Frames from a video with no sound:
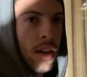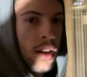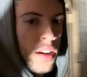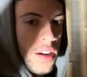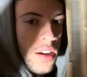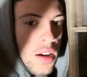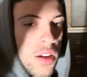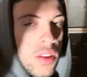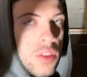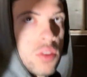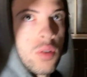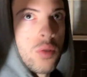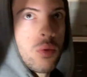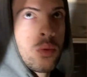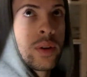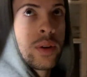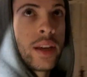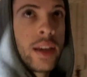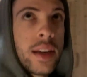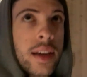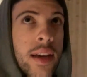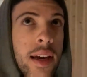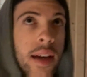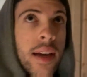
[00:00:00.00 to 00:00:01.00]
on the
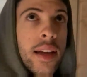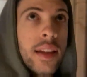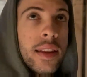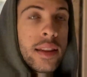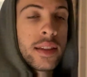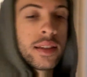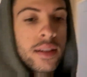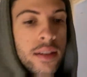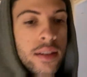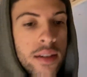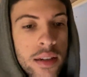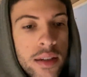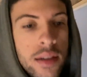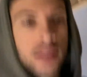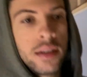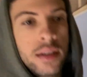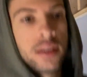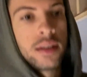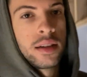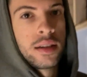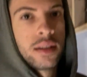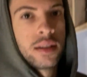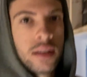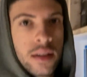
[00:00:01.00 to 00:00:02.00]
weekend.
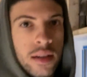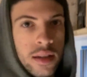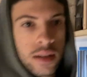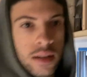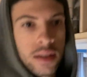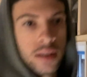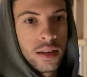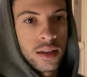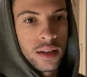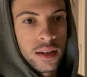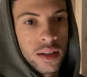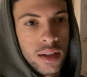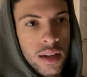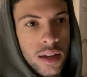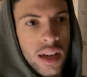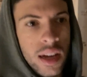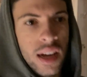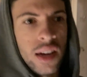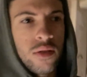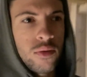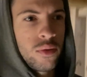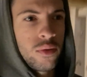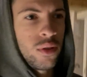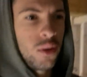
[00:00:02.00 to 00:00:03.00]
I
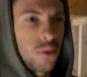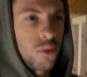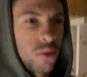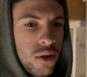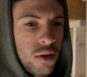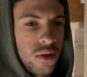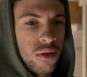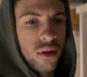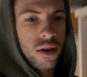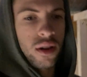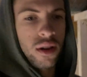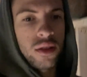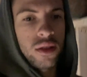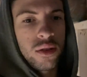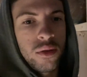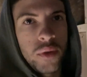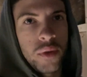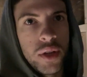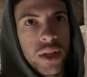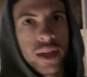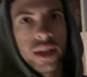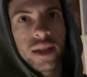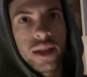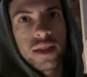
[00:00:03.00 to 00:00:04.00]
don't really record on the
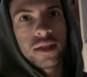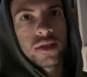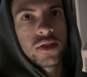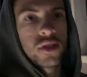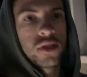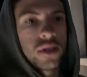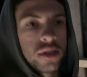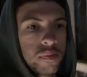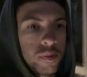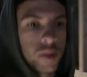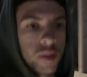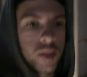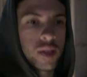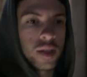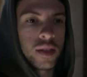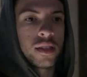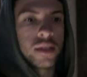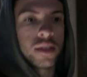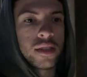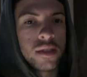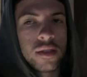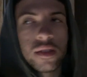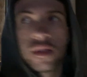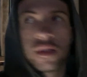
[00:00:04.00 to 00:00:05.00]
weekends just
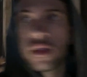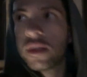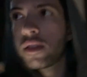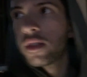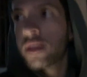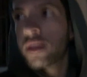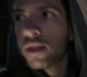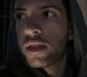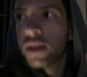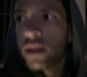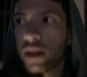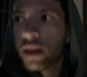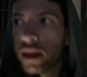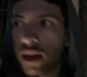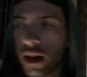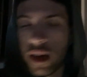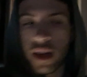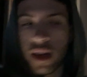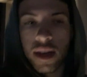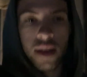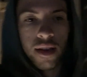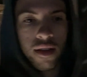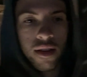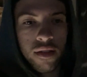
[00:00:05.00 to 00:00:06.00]
because I
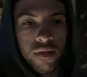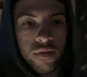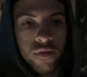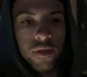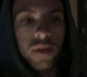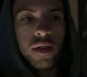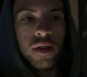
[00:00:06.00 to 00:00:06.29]
have